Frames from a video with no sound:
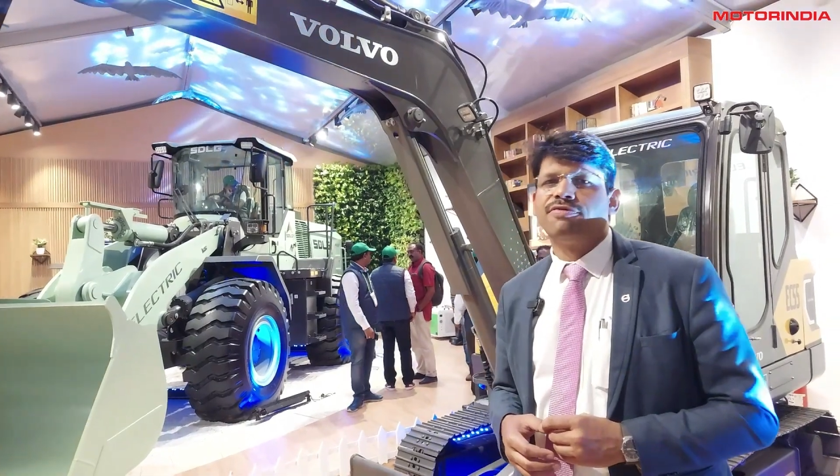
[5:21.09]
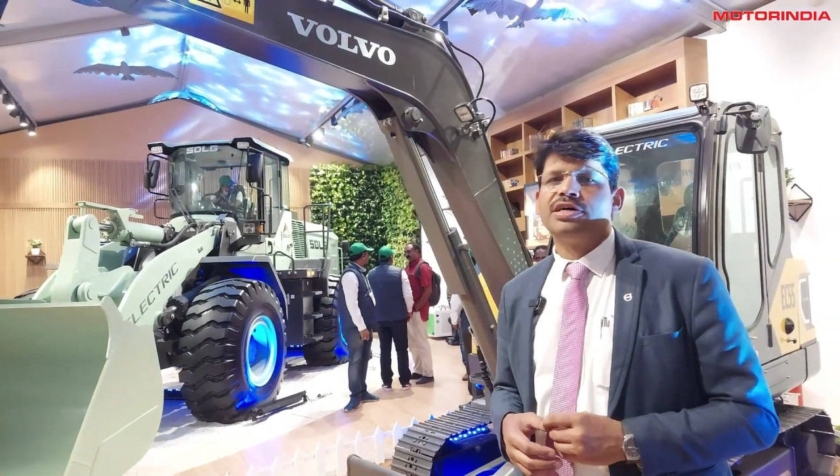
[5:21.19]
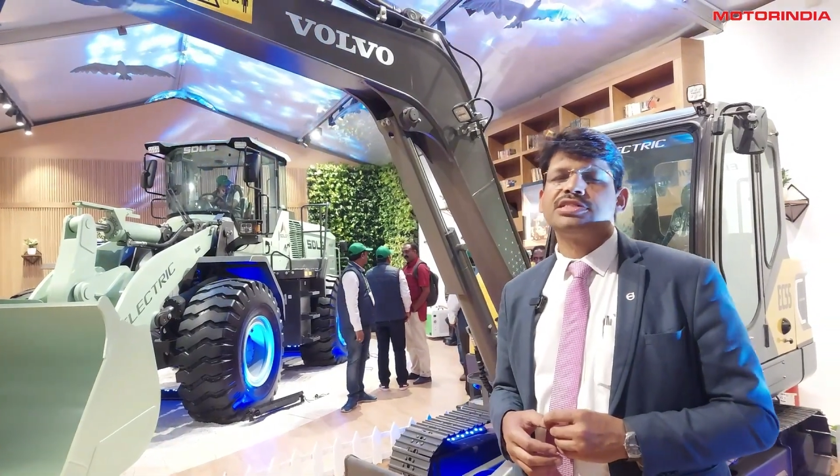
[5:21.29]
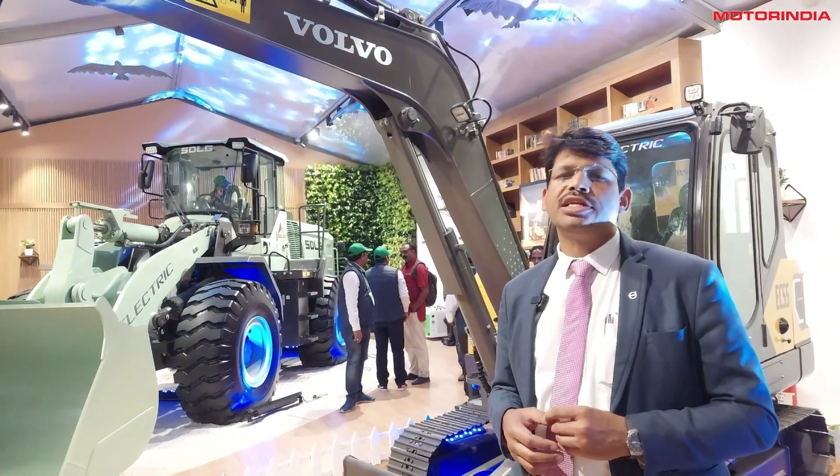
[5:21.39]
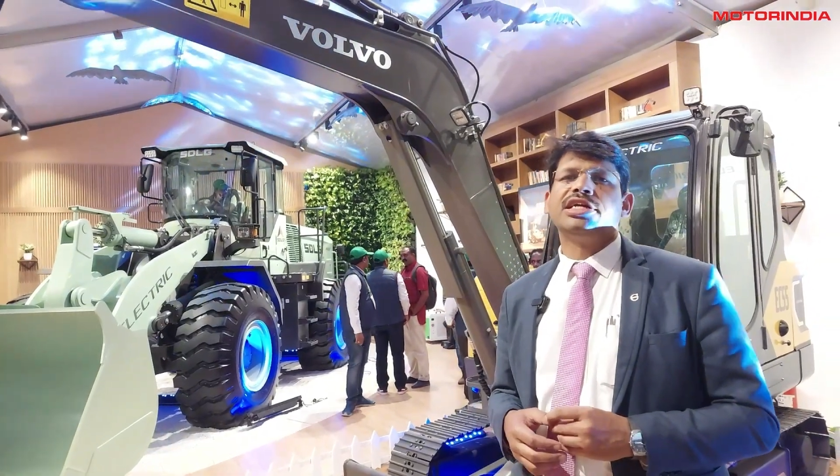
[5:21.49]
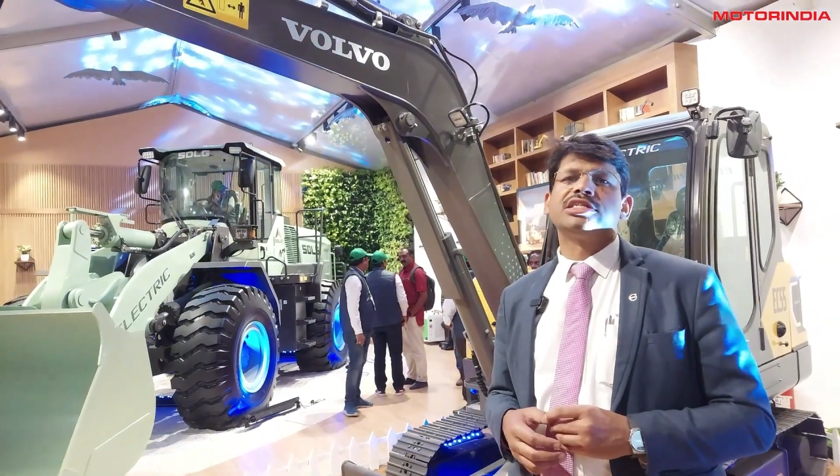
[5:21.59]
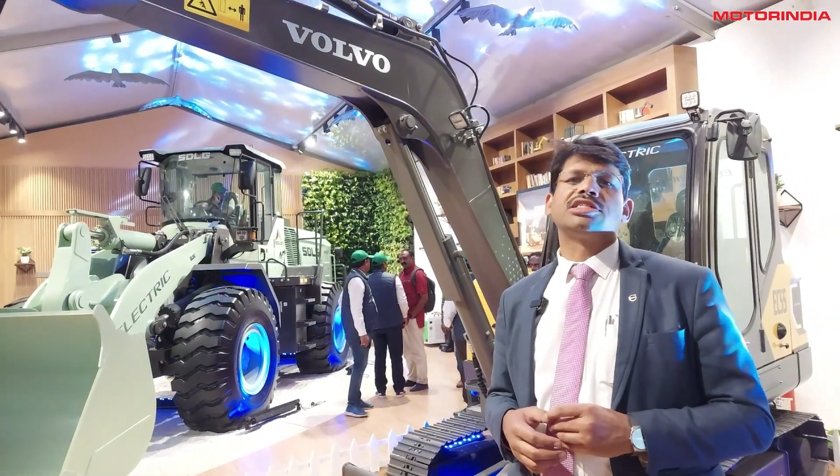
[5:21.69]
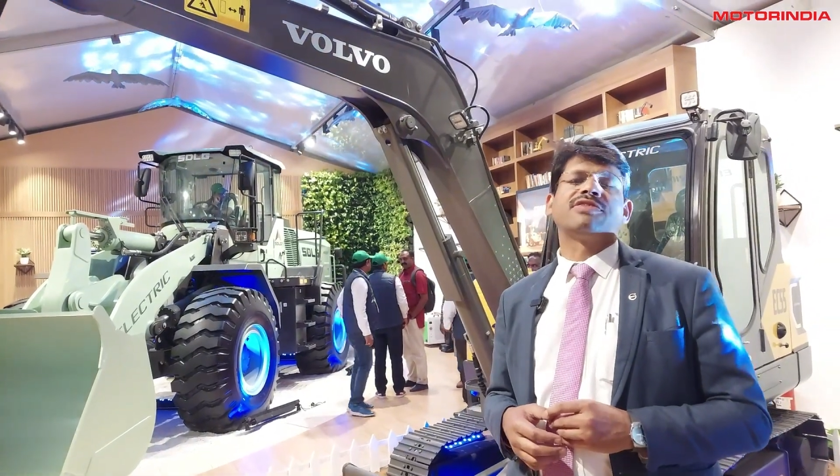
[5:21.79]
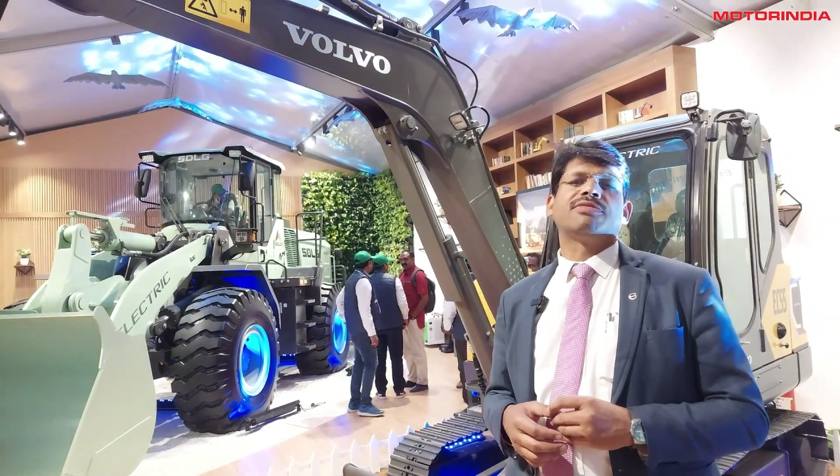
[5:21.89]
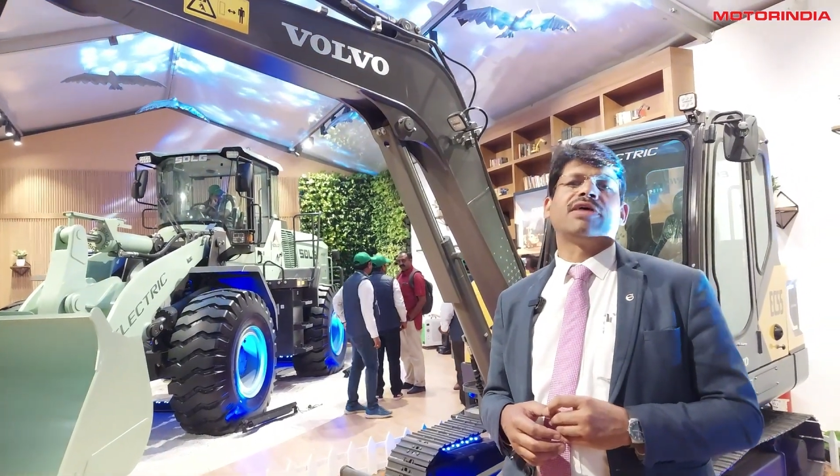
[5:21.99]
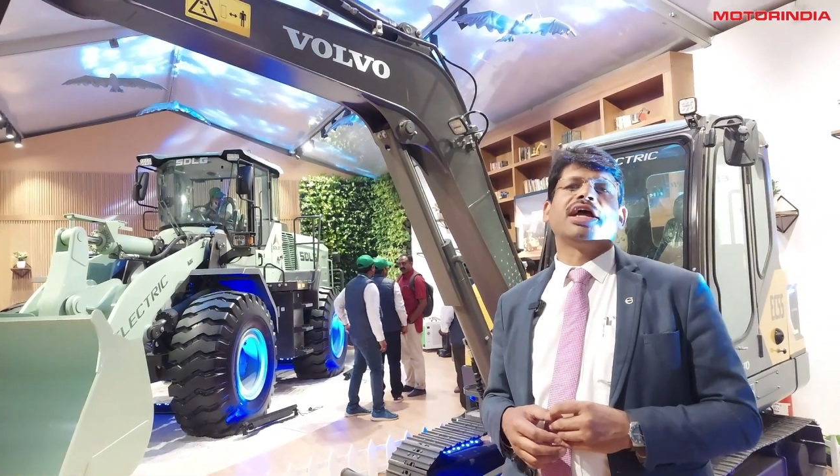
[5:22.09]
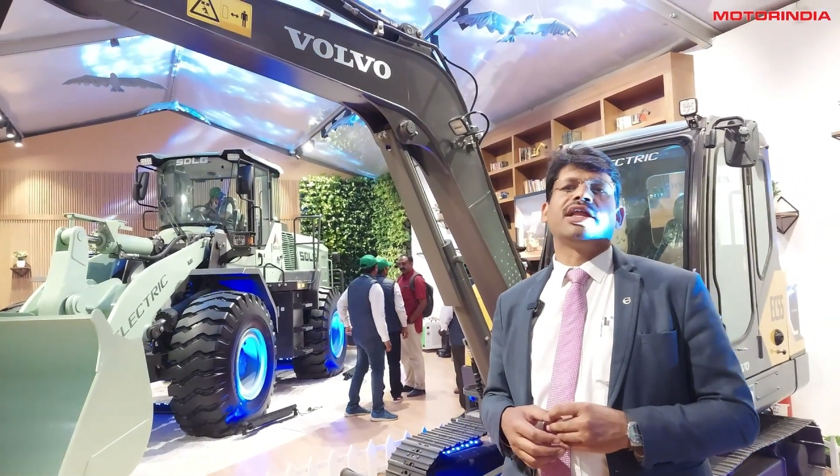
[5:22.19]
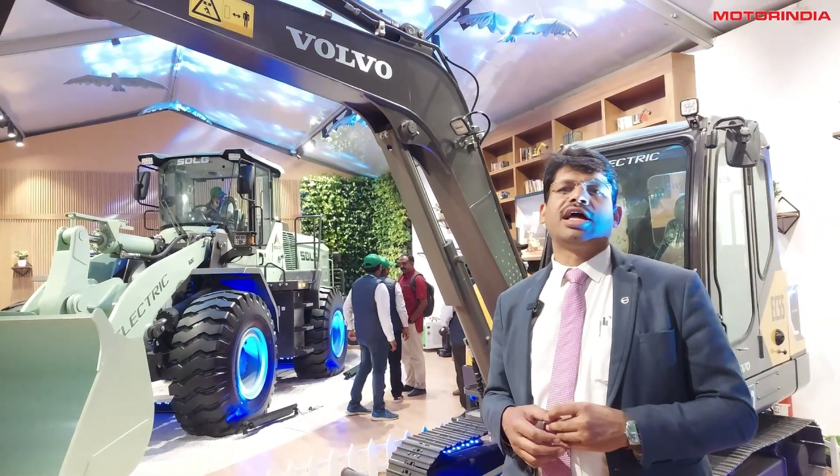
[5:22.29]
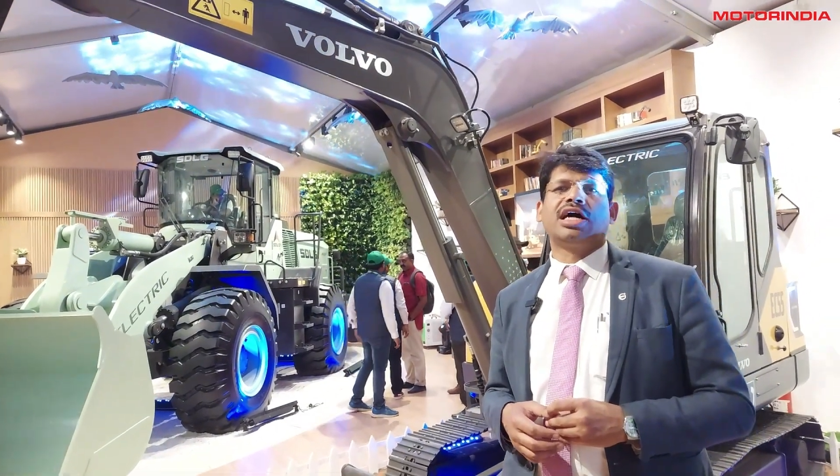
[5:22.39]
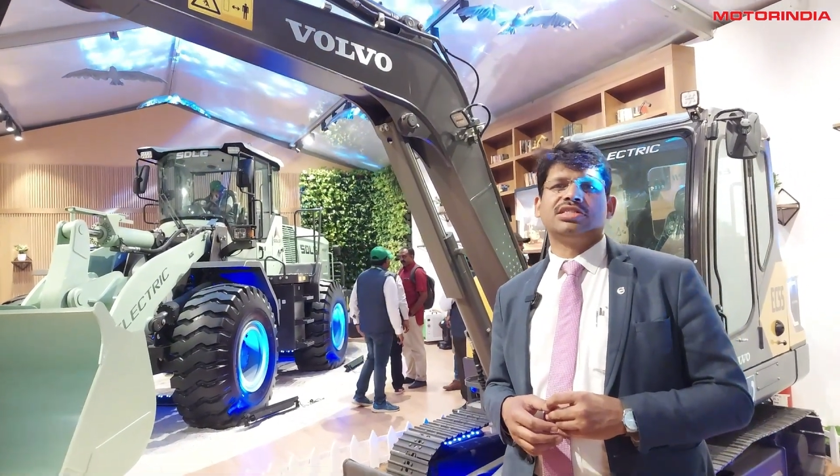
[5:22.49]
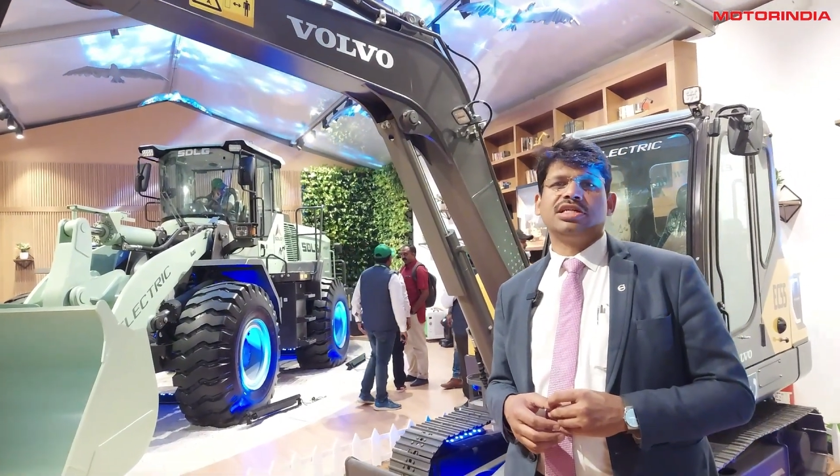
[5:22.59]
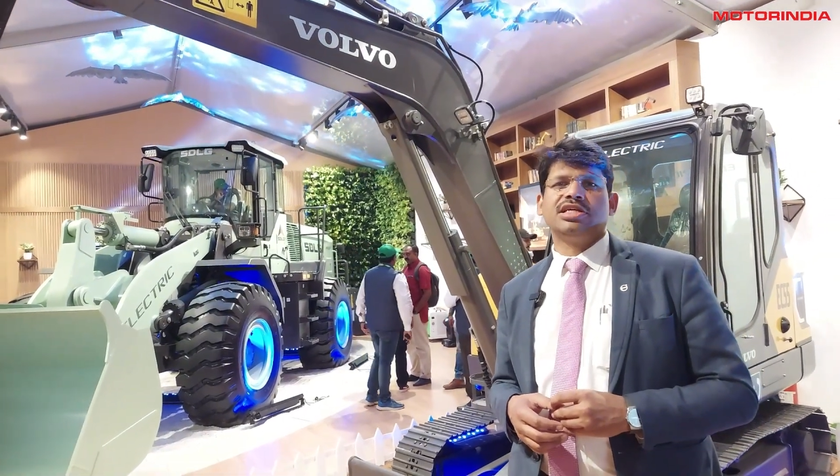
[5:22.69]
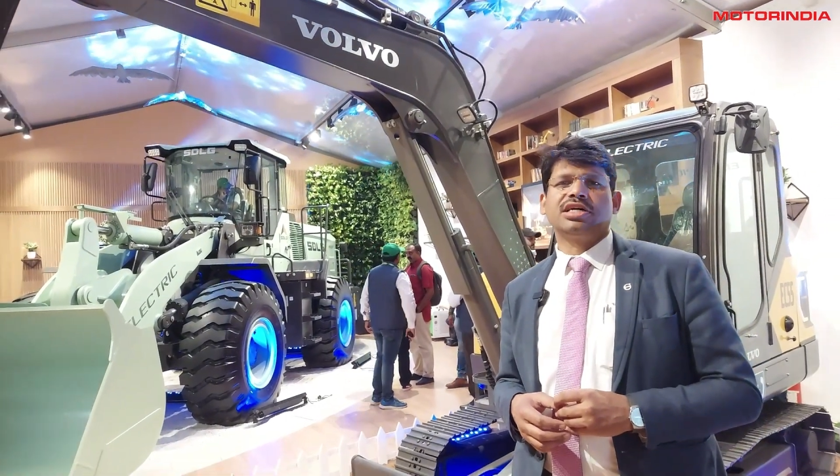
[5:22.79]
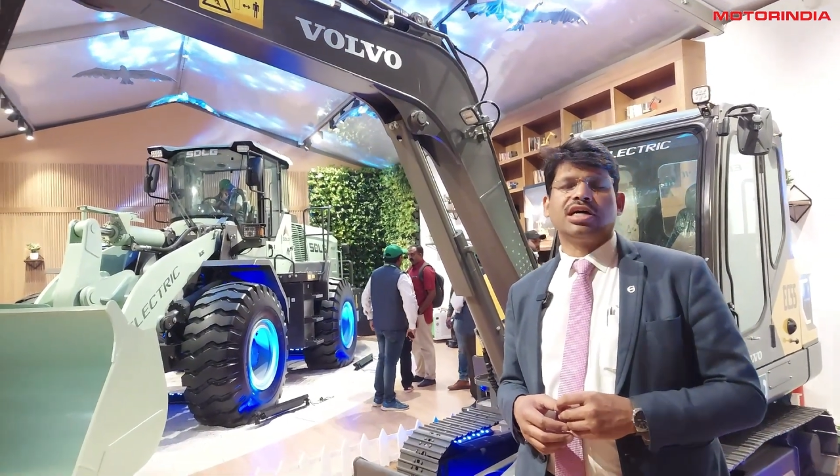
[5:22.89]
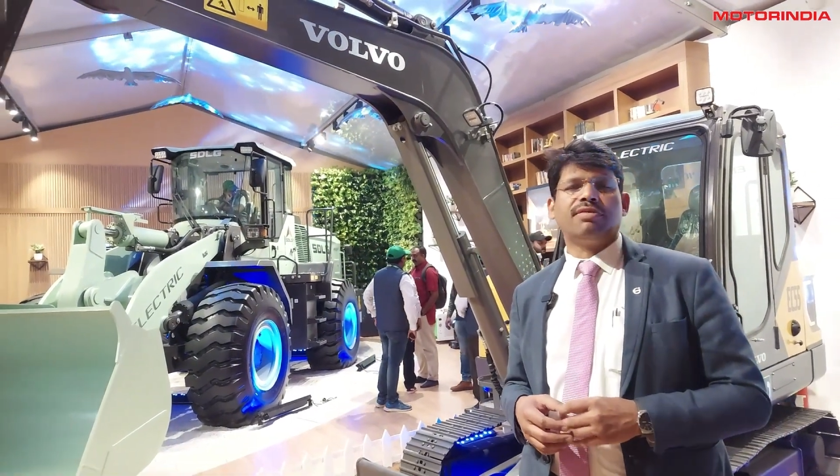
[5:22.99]
Firstly, it is driven by
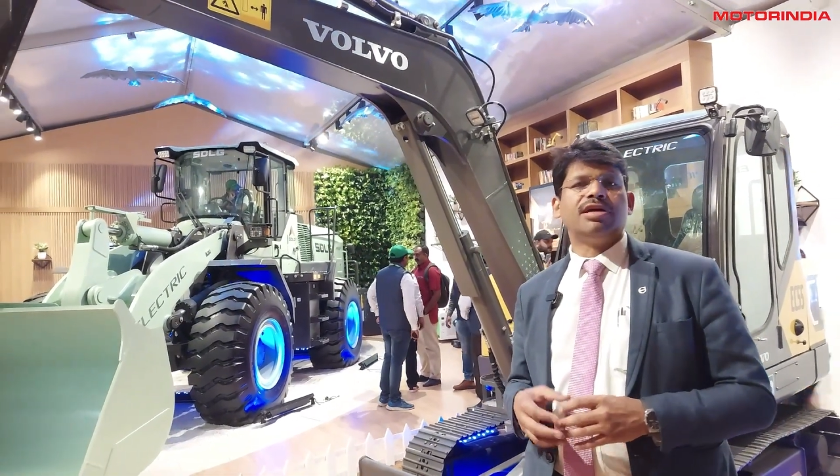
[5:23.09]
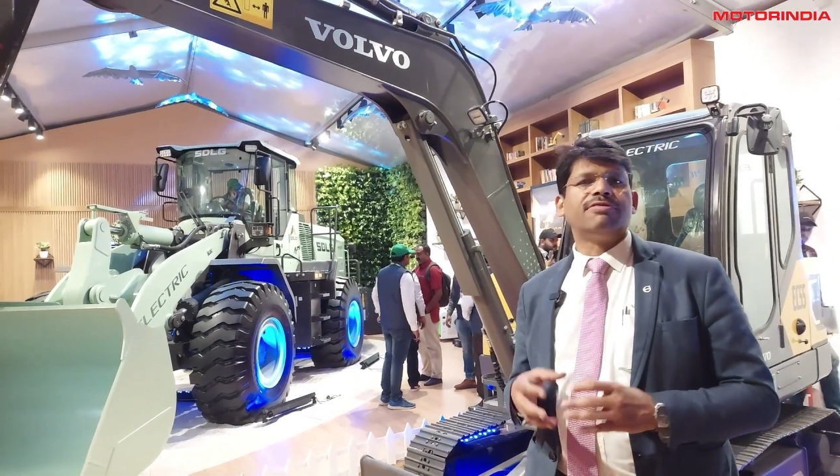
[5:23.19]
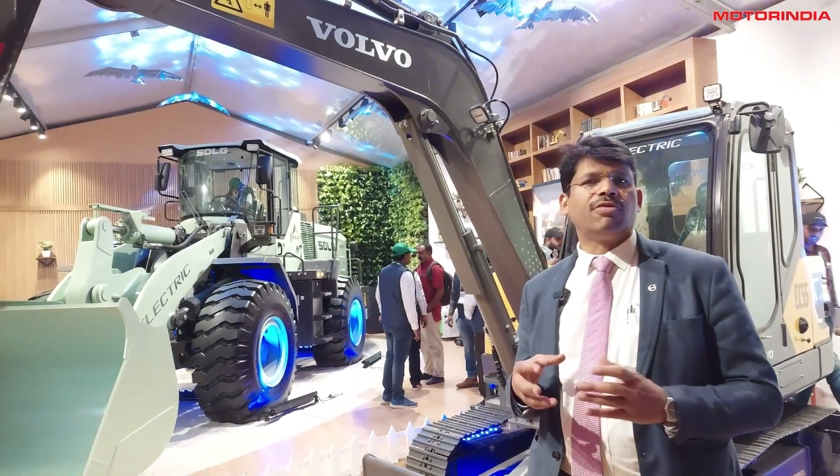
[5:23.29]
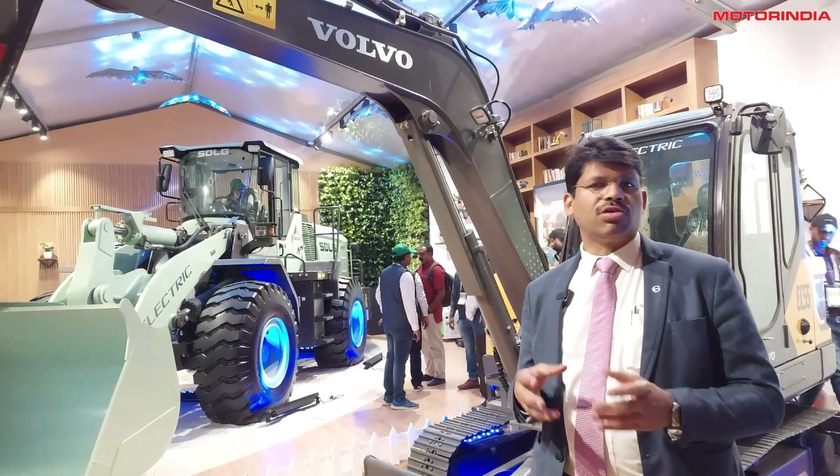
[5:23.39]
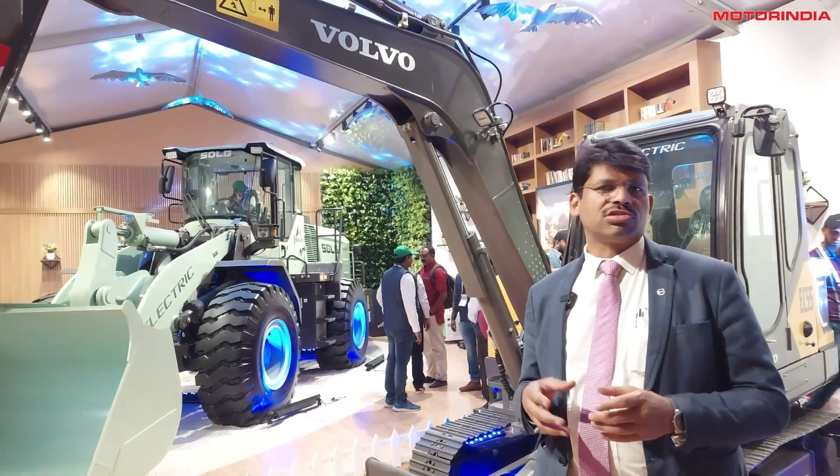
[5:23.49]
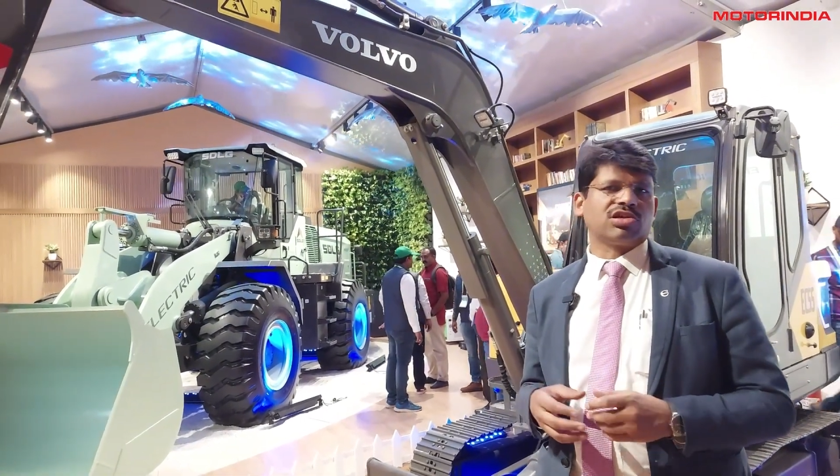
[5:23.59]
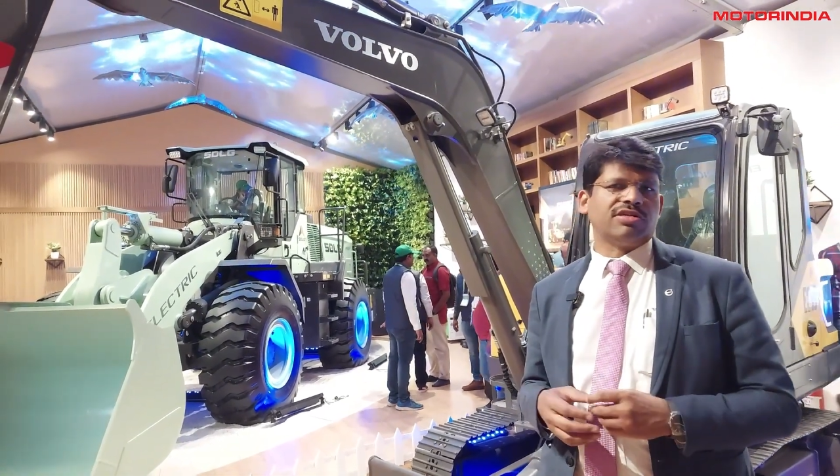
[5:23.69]
largely the government focus